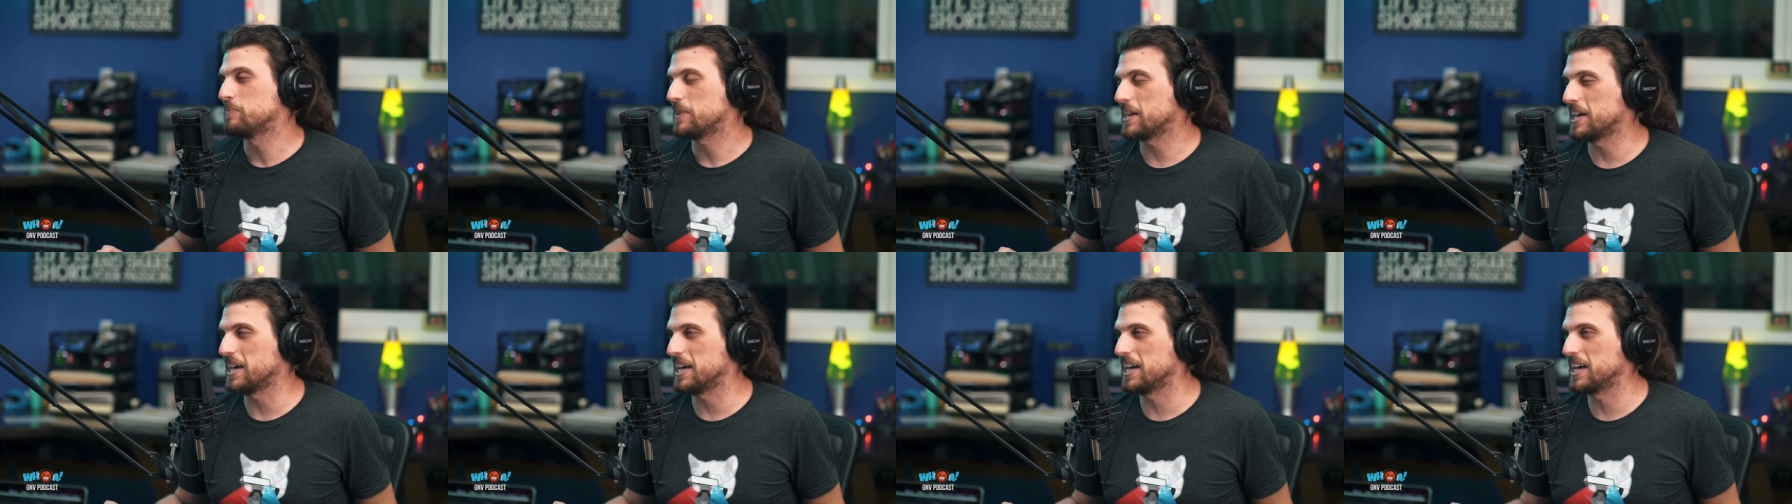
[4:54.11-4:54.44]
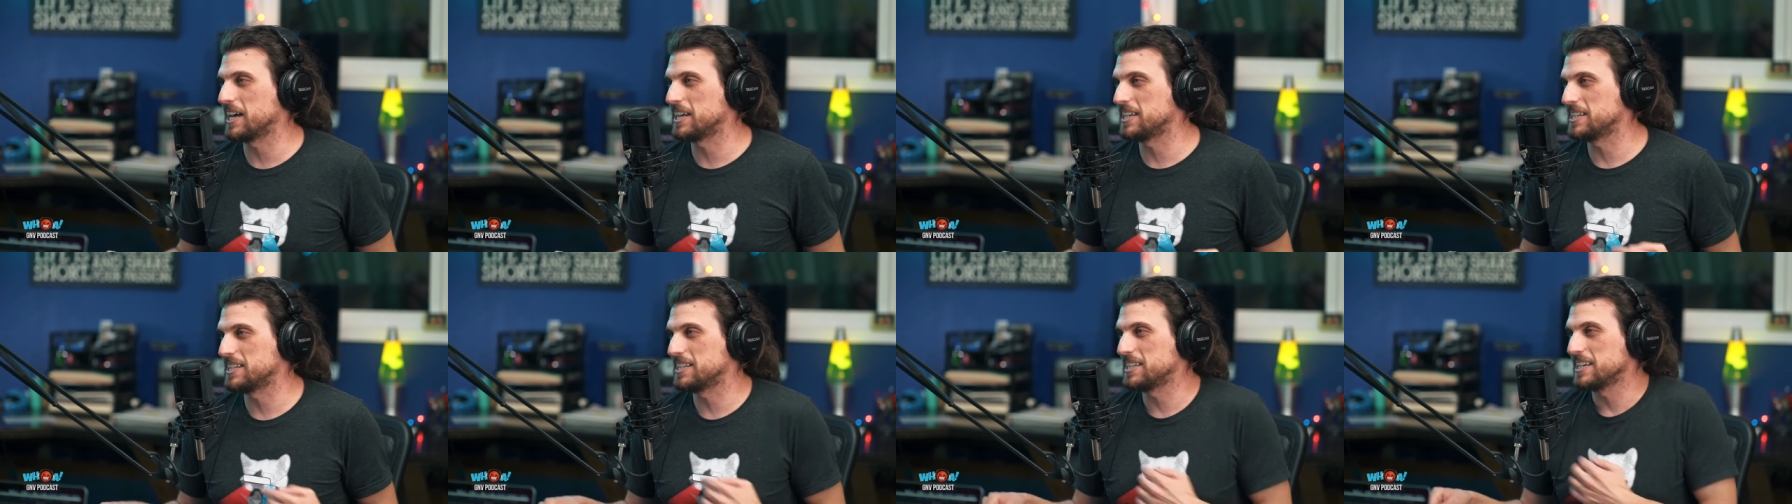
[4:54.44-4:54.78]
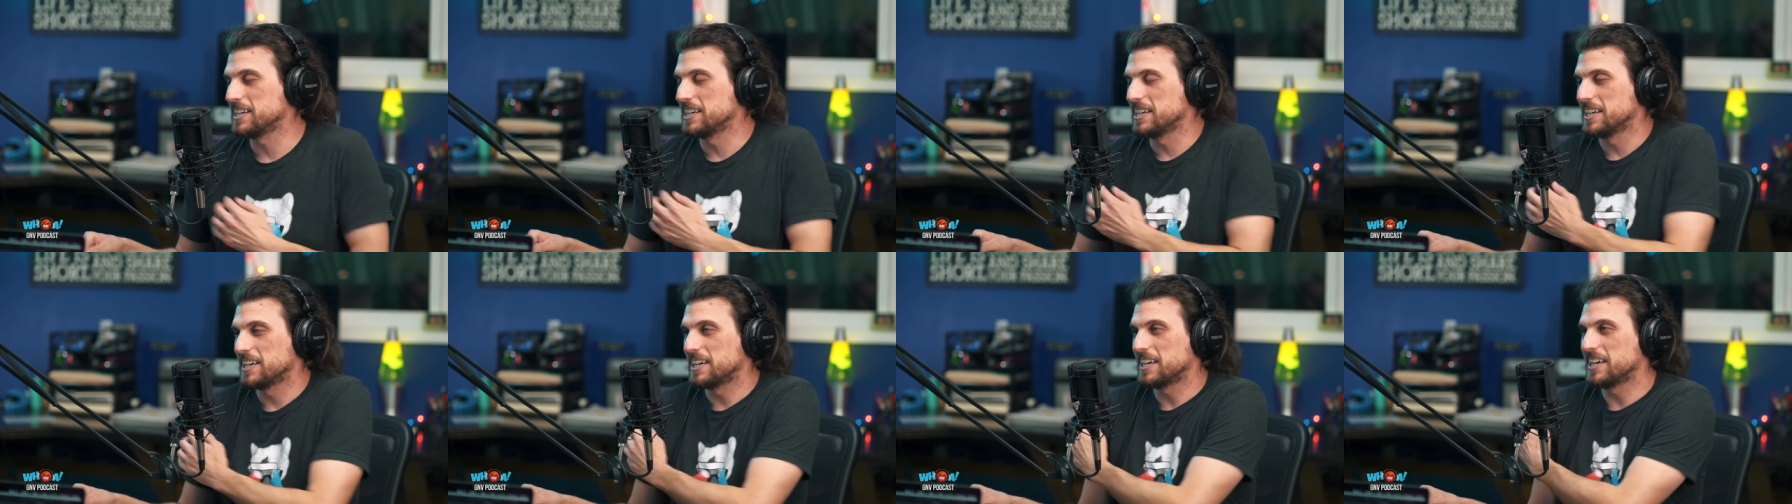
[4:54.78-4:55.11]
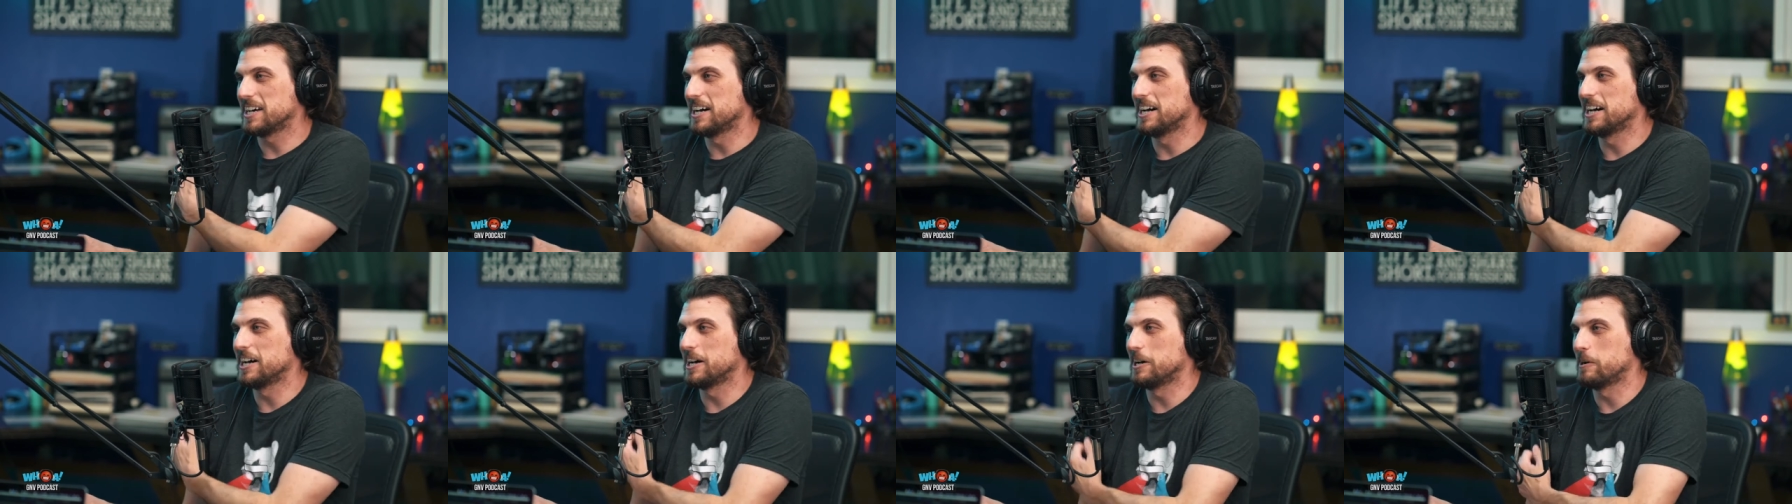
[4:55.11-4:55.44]
and
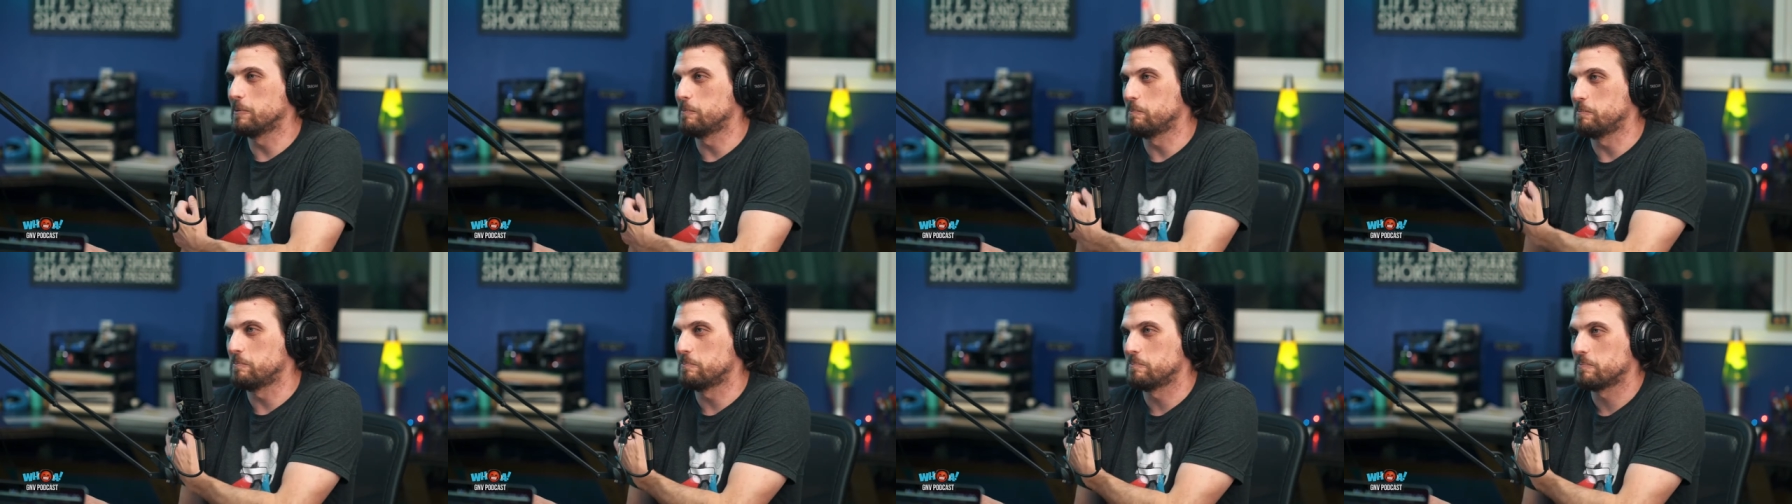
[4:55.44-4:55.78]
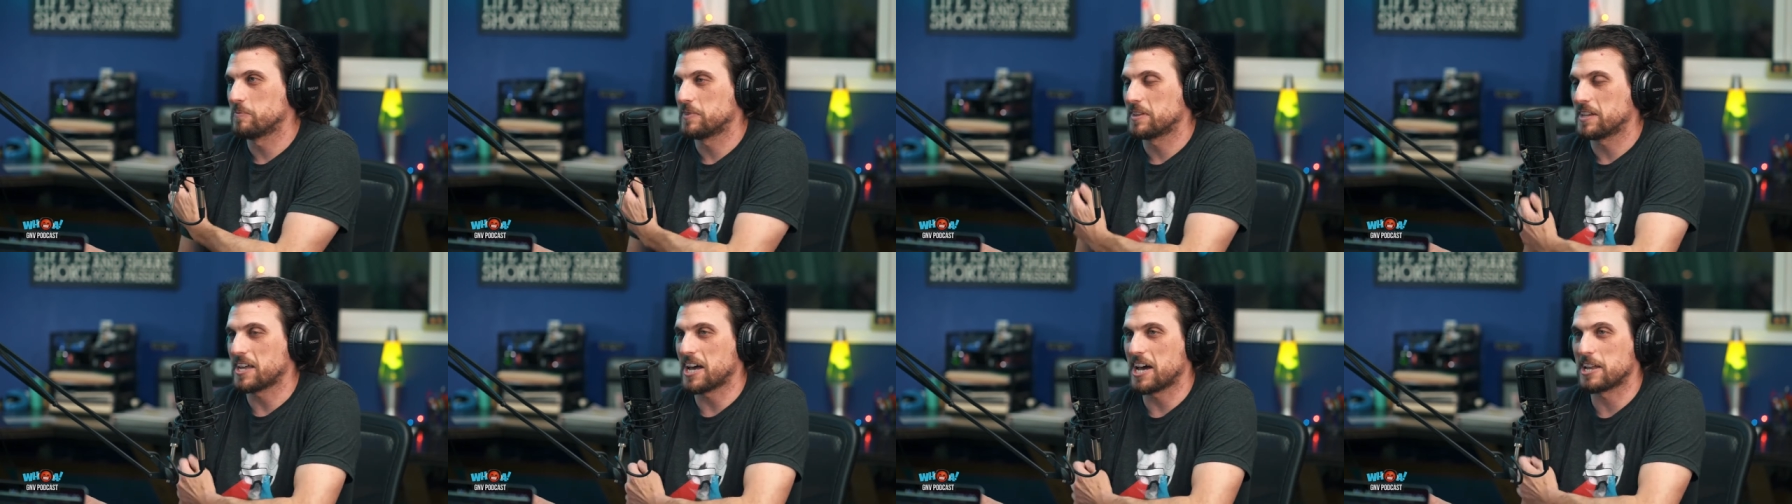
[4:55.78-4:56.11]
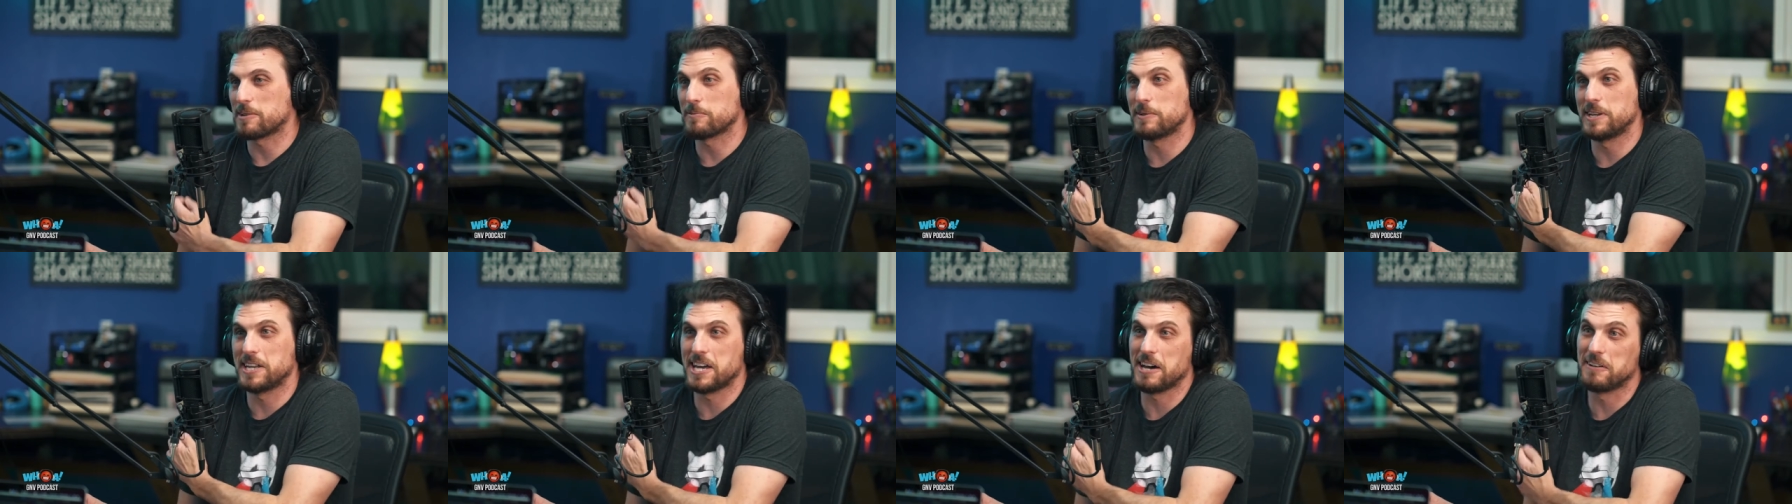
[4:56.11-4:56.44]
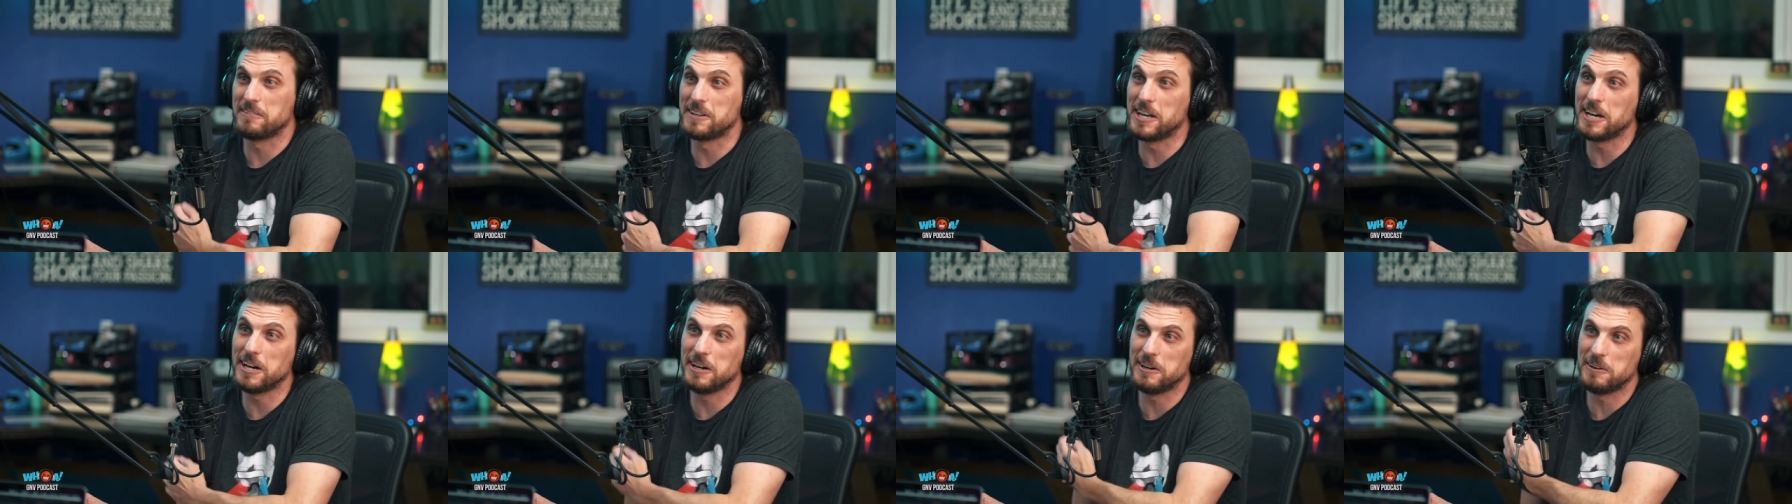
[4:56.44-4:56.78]
um, as we now
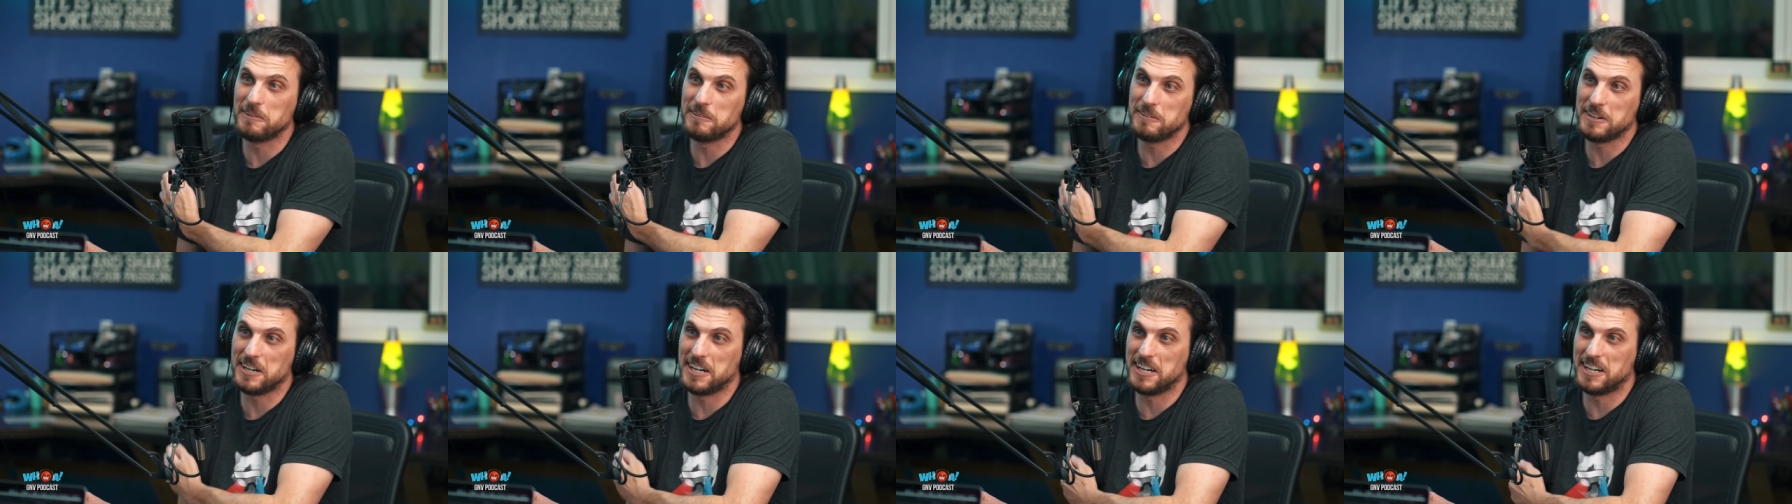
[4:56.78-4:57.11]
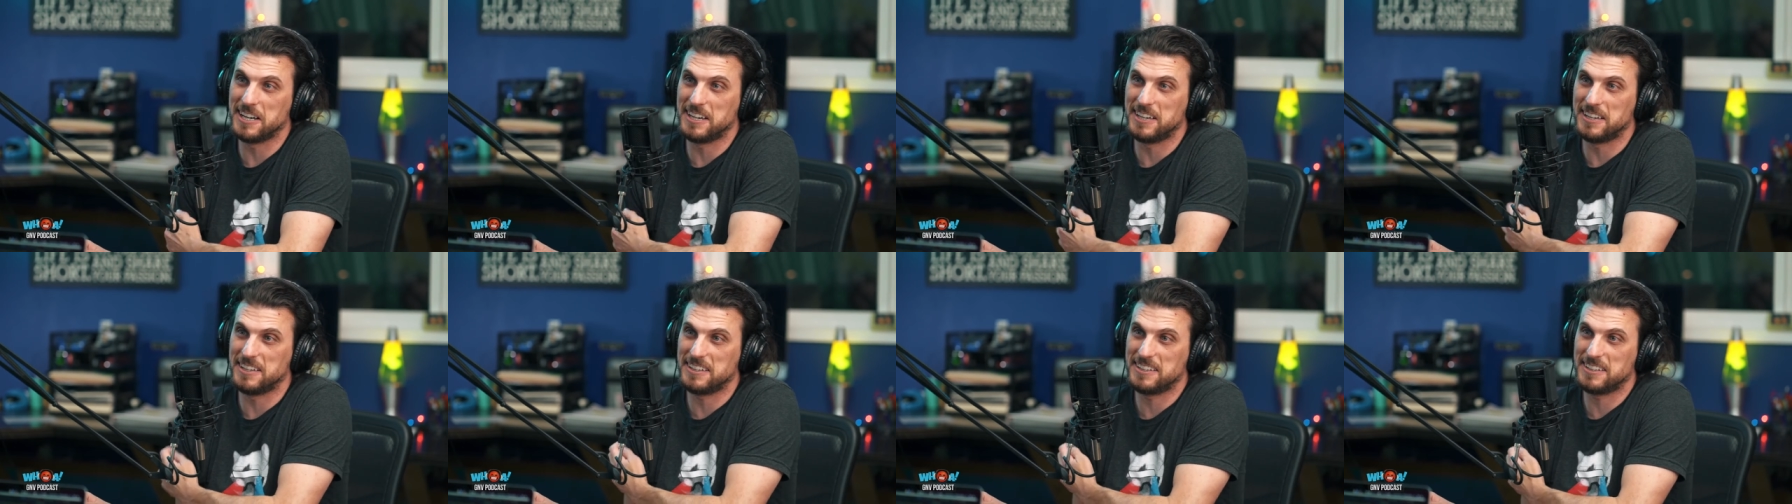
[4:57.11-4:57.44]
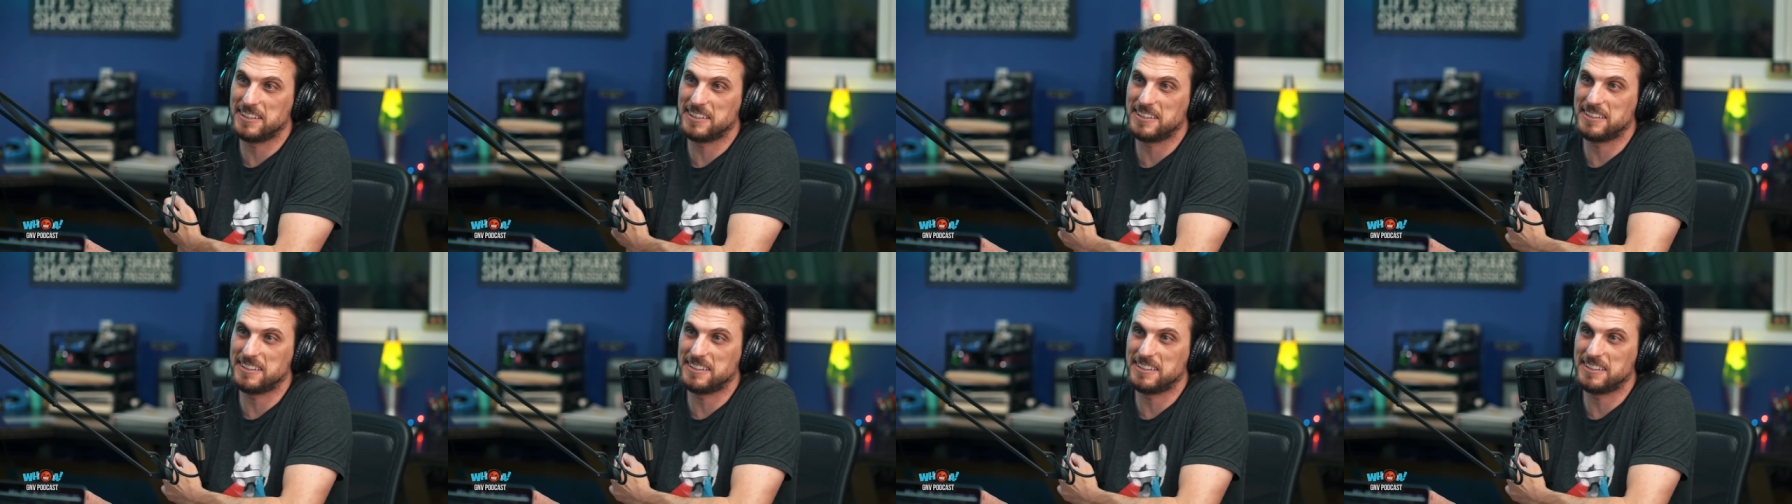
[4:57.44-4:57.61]
know, uh,